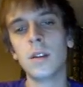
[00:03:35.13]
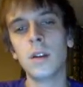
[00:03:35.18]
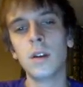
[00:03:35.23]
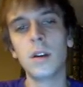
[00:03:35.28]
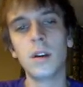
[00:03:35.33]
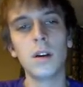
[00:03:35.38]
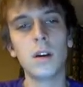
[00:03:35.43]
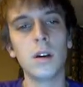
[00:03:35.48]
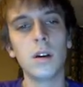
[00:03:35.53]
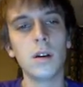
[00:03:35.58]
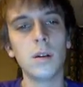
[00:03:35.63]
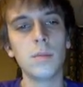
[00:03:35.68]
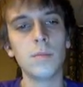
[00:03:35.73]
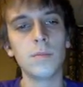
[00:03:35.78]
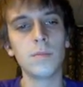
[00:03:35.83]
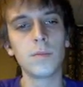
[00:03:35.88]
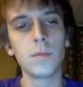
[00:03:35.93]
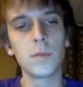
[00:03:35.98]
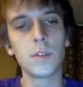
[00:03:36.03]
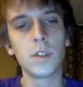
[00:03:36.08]

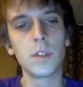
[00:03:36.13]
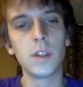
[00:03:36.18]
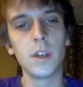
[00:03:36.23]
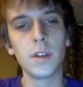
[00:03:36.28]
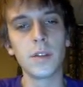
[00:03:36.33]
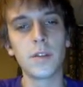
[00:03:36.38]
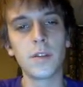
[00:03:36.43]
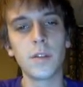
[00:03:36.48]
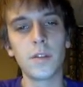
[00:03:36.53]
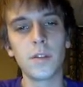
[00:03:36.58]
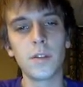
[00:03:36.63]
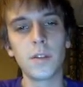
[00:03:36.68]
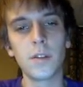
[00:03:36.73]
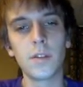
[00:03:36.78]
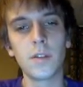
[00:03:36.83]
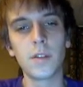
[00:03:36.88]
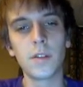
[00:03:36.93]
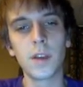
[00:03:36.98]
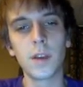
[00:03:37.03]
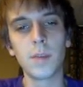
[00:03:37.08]
Um, yeah, just the
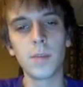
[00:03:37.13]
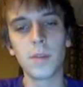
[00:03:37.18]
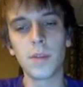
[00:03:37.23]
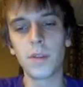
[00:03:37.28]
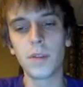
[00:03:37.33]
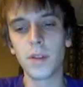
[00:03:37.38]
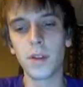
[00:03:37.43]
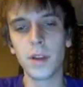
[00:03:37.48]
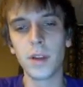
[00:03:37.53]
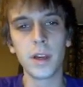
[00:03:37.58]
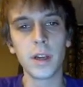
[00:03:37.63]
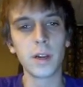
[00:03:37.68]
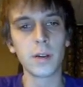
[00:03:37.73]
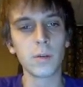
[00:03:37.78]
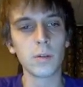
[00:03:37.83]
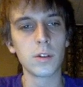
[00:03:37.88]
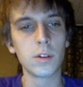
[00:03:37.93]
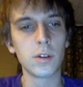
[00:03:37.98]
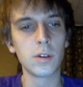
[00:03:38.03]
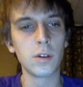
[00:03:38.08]
same thing,
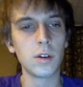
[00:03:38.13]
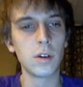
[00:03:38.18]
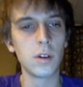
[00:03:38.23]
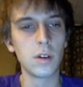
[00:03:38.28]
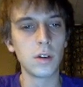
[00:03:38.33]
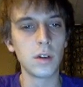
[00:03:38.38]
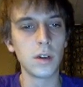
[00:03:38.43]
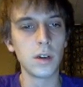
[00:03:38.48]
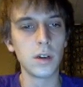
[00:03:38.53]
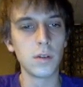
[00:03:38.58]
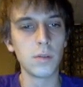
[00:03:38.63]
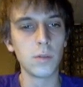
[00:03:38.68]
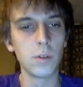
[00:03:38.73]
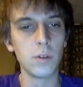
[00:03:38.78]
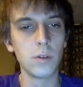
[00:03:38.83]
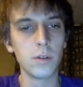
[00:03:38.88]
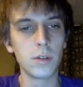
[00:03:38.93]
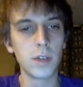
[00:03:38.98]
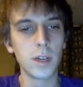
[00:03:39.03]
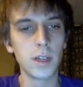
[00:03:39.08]
return on
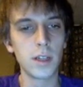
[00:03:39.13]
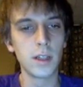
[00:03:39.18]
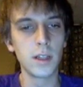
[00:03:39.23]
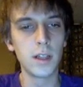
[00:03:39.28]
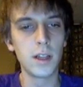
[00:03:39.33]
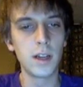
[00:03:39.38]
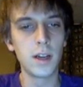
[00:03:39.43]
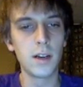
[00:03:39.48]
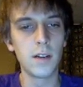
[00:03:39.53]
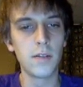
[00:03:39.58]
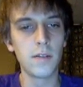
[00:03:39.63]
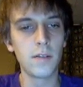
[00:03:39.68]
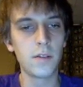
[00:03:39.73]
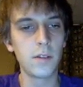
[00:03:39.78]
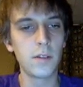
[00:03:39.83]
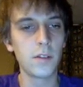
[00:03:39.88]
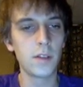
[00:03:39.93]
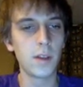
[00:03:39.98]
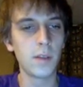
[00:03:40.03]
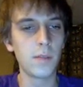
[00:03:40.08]
root dot left,
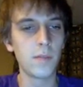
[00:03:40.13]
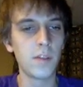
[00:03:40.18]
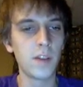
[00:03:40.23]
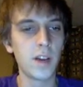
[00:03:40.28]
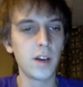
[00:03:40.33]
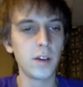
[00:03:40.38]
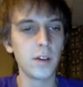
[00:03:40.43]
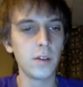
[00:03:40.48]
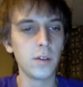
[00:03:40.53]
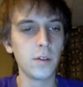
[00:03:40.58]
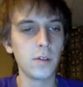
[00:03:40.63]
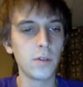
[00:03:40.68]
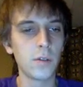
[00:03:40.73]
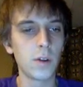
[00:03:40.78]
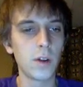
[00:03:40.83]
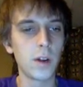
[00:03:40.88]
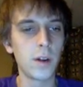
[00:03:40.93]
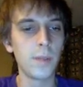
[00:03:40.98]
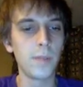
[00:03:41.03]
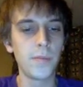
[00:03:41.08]
same values,
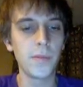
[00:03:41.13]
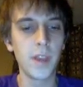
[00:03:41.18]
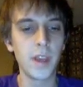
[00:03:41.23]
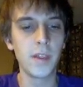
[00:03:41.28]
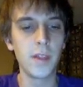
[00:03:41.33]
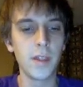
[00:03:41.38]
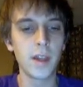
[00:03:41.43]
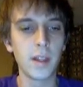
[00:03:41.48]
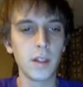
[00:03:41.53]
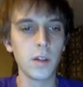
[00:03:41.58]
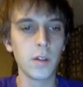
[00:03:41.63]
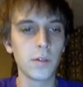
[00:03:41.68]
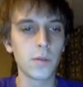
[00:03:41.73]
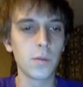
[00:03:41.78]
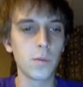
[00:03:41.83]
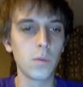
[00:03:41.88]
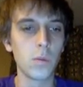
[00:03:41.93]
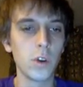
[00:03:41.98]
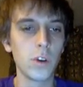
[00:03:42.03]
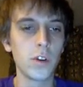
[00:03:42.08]
right? And then let's
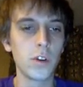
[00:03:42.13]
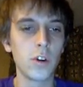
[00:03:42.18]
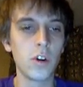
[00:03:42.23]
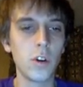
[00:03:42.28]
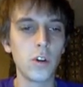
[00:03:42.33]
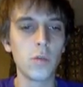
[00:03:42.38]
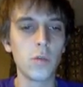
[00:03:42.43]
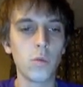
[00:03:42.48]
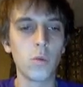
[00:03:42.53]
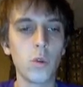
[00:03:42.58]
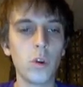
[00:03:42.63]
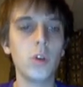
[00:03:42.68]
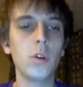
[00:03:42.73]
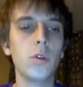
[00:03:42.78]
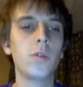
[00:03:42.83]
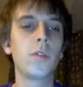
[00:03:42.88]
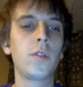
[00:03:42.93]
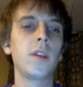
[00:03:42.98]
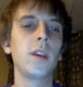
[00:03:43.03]
return root